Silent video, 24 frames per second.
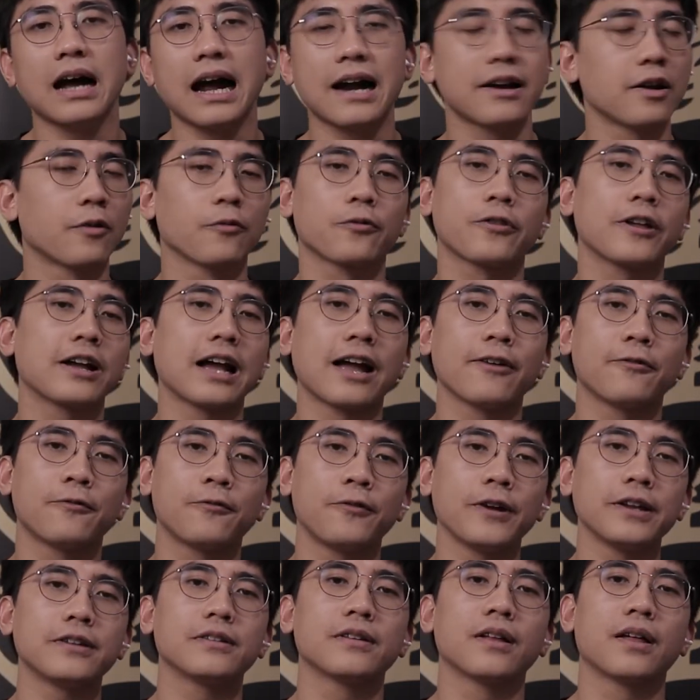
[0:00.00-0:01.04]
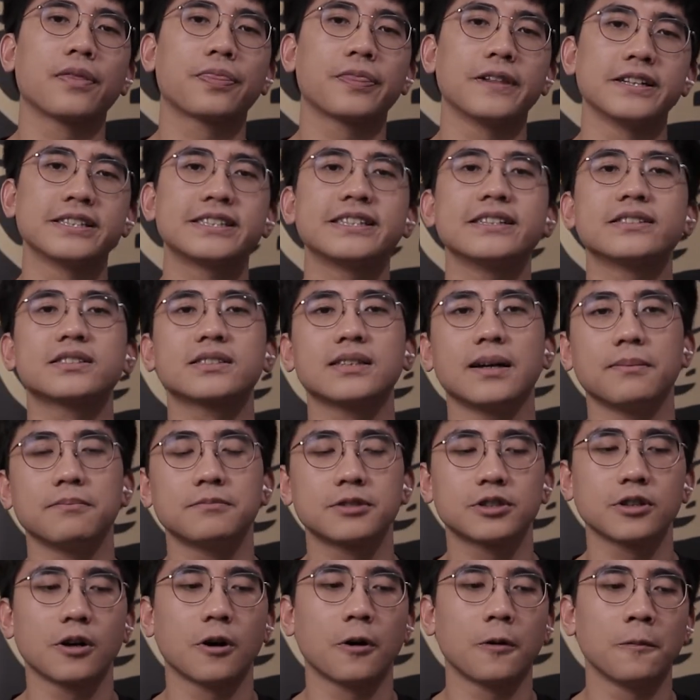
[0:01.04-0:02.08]
I don't think I fit the system.
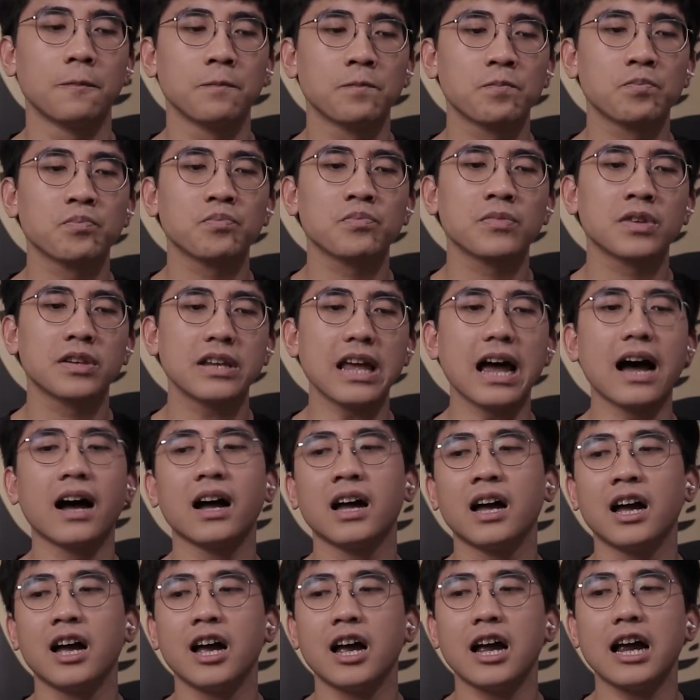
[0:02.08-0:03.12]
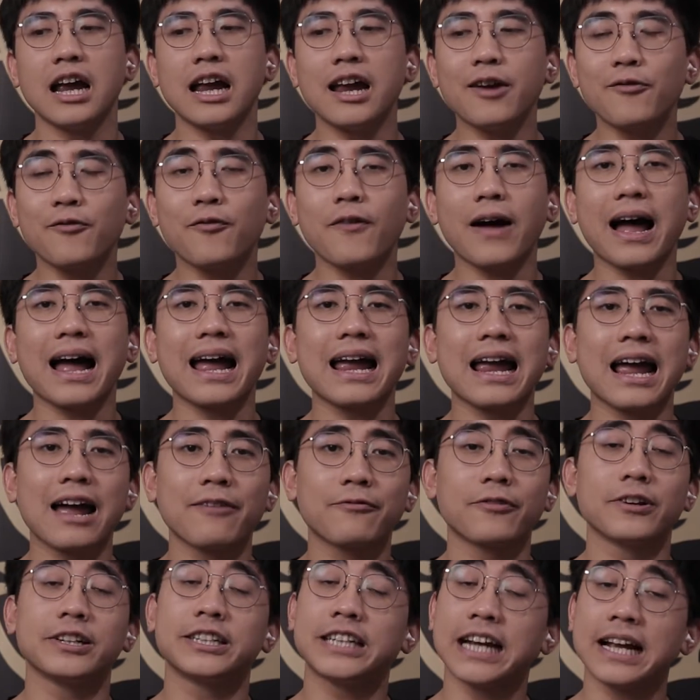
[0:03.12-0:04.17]
So yeah, if I
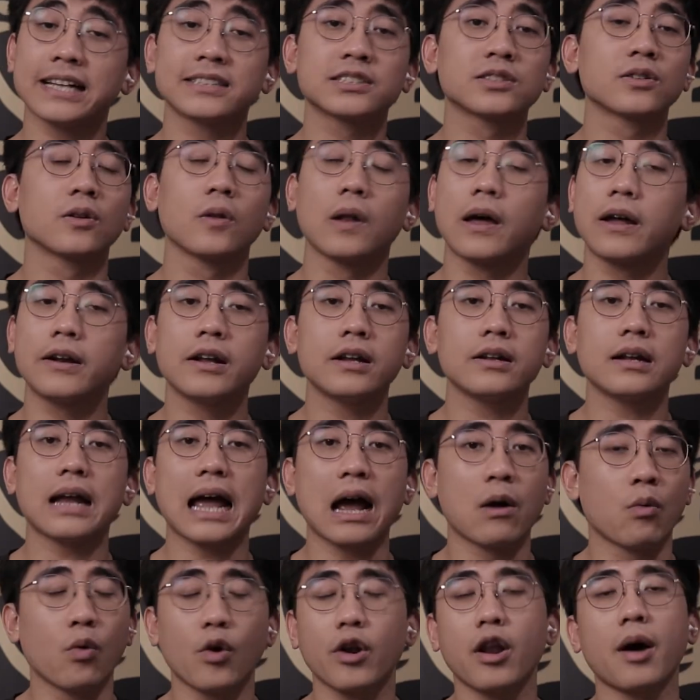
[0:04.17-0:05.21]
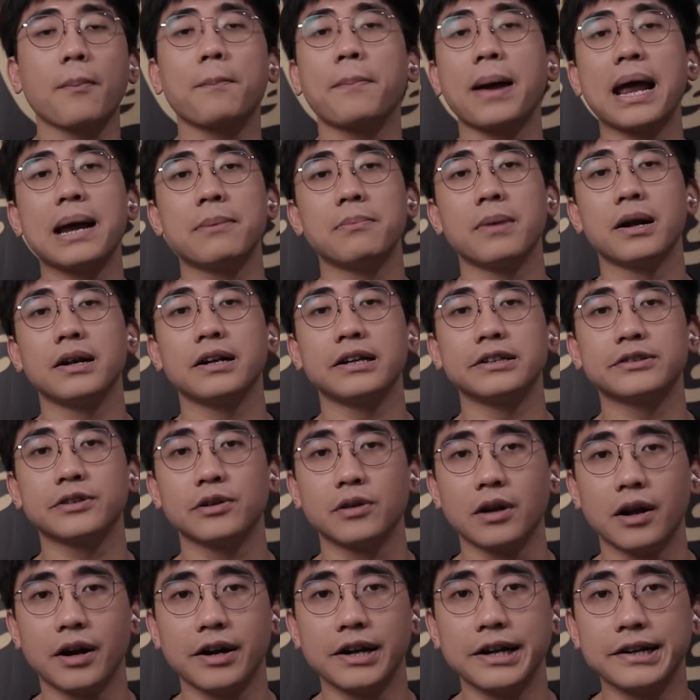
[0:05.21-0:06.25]
have a chance to learn it, I would not pay money to
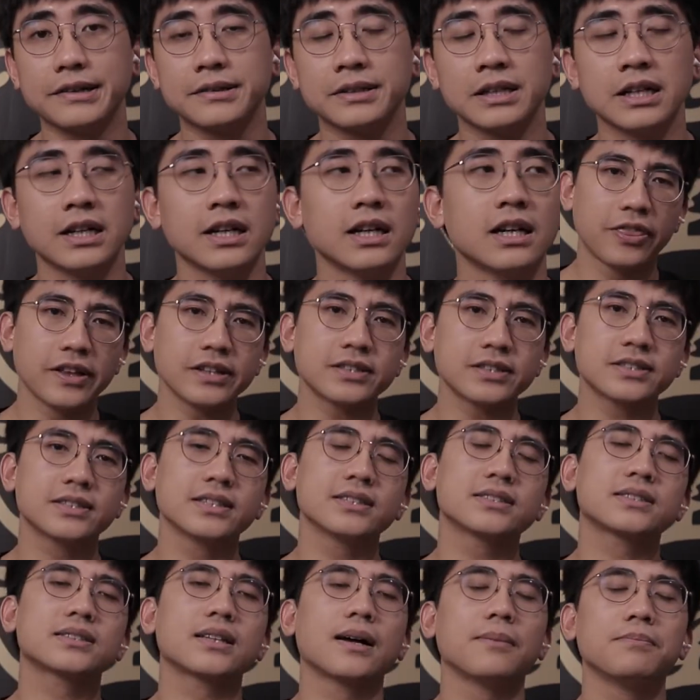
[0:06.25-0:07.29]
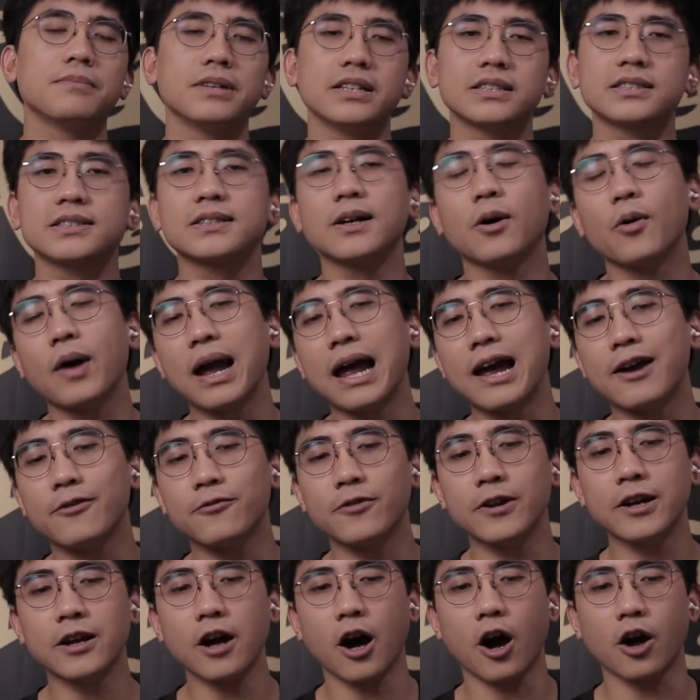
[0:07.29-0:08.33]
learn it. This system is so
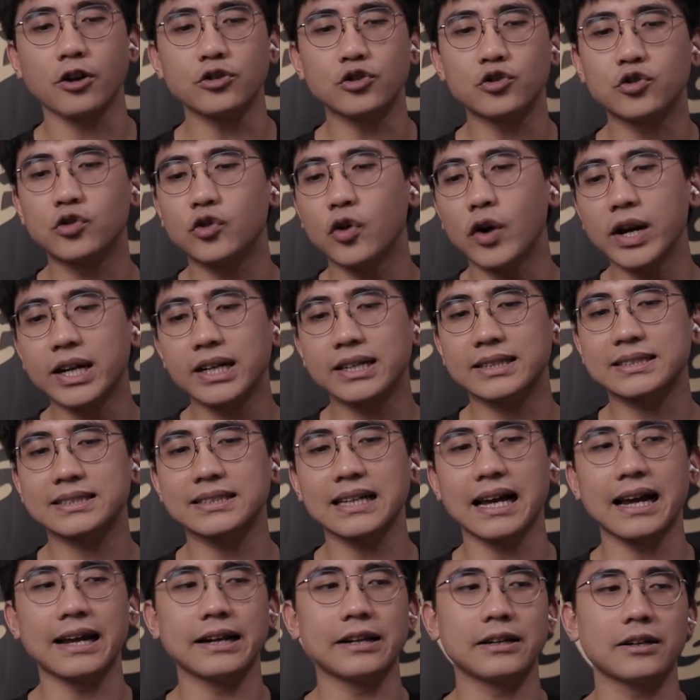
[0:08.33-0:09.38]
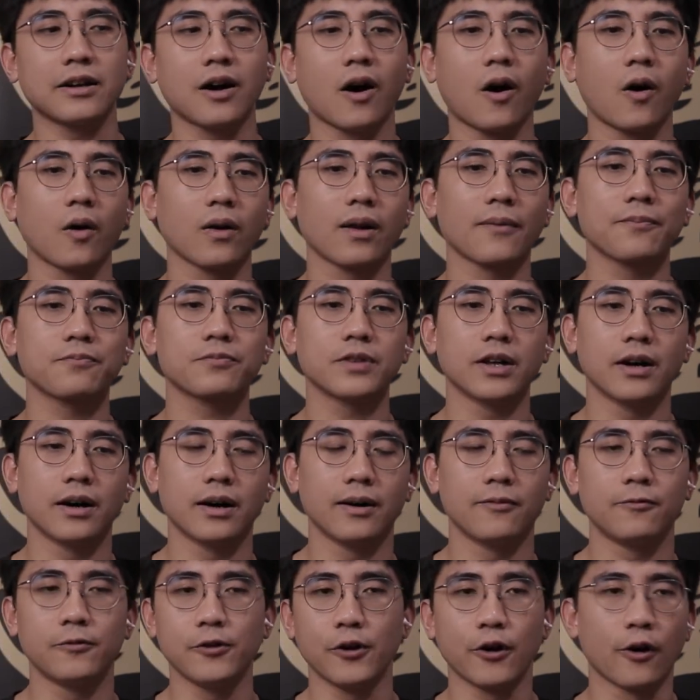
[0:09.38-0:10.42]
heavy on tricks and all of
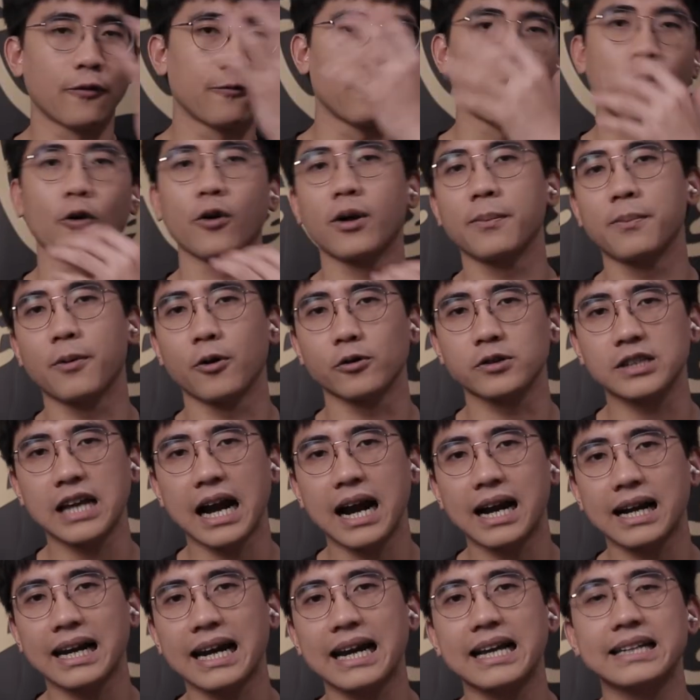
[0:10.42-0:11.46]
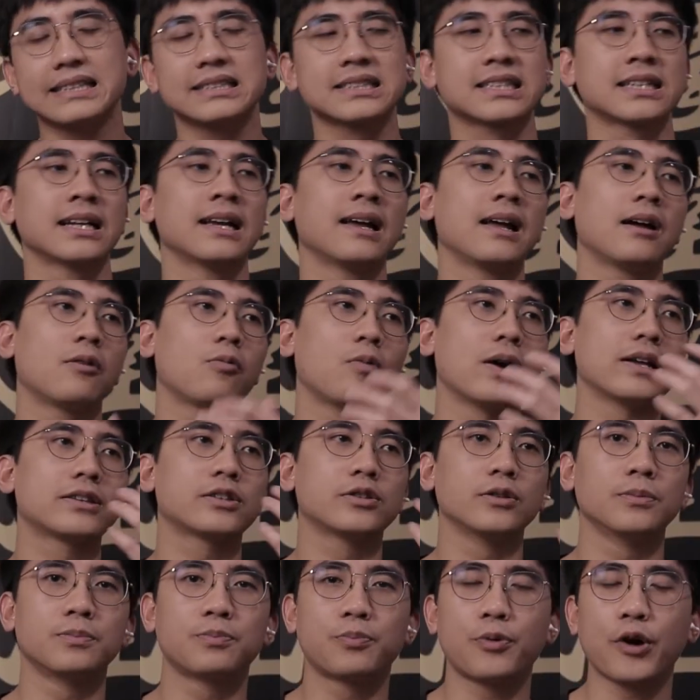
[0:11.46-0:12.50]
the, you know, vulnerable targets where
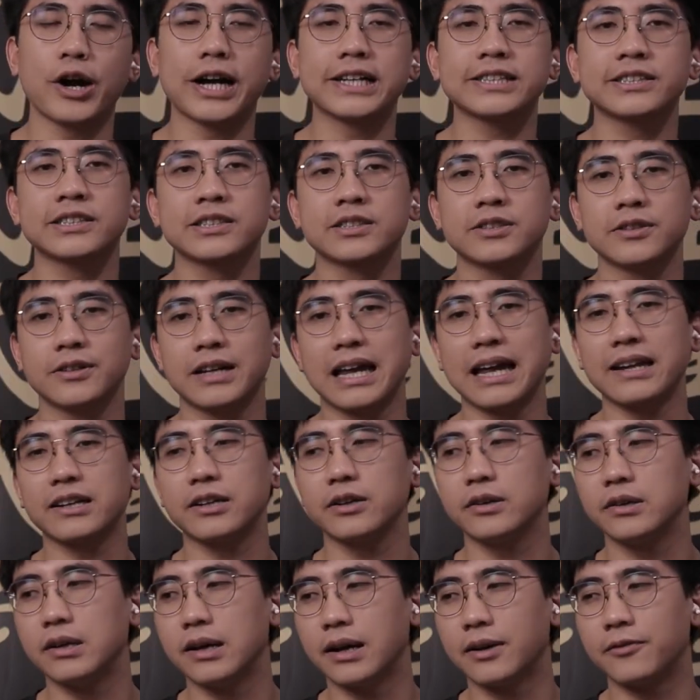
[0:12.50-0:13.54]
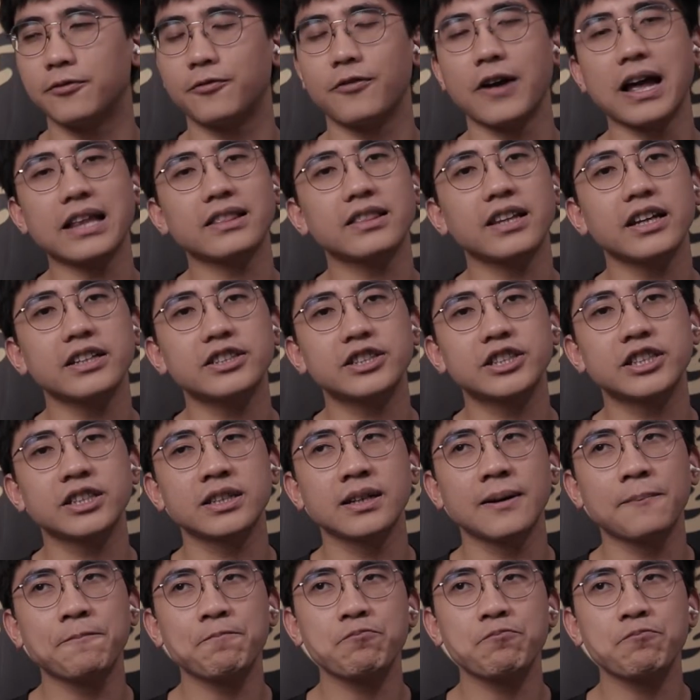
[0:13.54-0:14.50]
to press to get you the advantage.